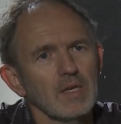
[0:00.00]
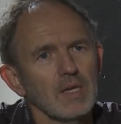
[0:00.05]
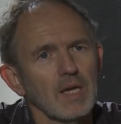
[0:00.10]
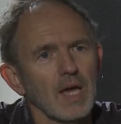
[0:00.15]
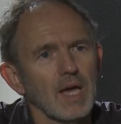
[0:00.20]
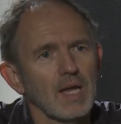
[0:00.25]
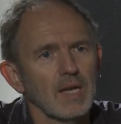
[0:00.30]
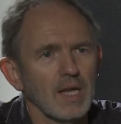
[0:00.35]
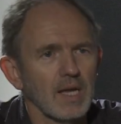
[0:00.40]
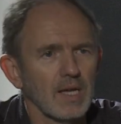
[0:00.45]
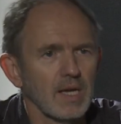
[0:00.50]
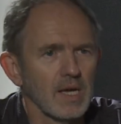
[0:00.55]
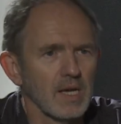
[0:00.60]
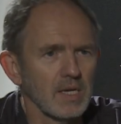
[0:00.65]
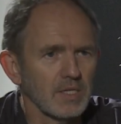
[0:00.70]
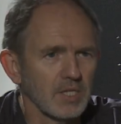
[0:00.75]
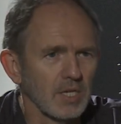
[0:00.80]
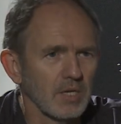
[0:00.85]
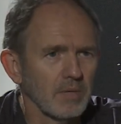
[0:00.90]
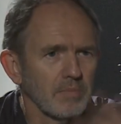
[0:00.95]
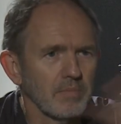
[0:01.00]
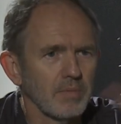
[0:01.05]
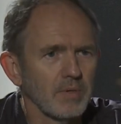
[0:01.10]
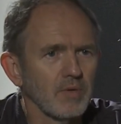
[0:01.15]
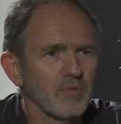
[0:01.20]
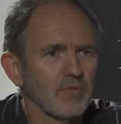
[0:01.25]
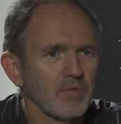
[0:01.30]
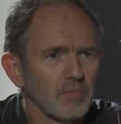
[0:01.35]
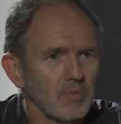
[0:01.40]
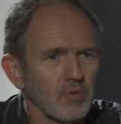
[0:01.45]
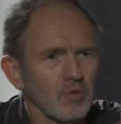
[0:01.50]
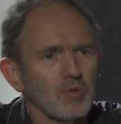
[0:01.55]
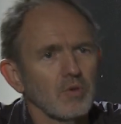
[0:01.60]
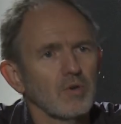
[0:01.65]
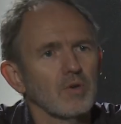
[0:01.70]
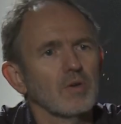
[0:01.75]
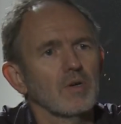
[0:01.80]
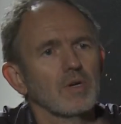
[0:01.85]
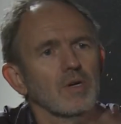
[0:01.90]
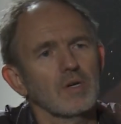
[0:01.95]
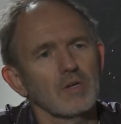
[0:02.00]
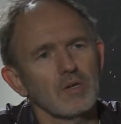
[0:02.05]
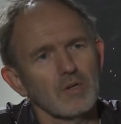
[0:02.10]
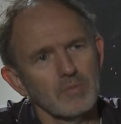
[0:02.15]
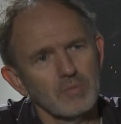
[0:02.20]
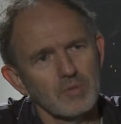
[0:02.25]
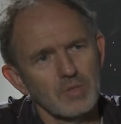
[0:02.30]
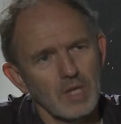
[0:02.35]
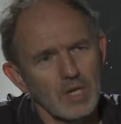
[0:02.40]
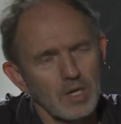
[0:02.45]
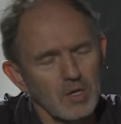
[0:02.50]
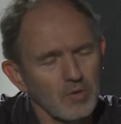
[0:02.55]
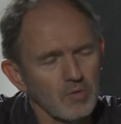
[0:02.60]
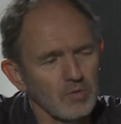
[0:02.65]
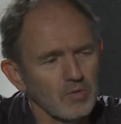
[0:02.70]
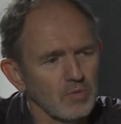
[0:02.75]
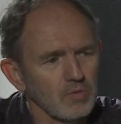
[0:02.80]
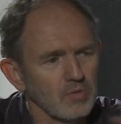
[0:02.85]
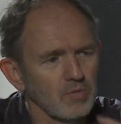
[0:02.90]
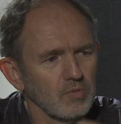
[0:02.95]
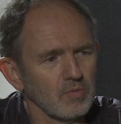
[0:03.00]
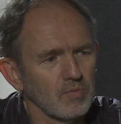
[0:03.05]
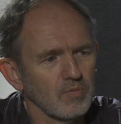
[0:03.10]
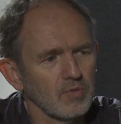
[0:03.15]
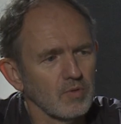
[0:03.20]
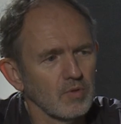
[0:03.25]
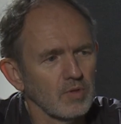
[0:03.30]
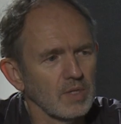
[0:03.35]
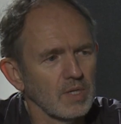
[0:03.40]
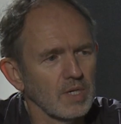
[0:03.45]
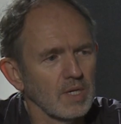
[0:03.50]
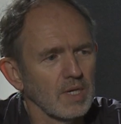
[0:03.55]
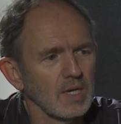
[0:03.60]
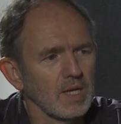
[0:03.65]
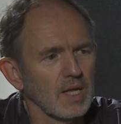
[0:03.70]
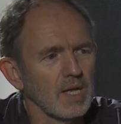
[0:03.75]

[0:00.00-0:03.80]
and the NAACP from New York comes down to Florida.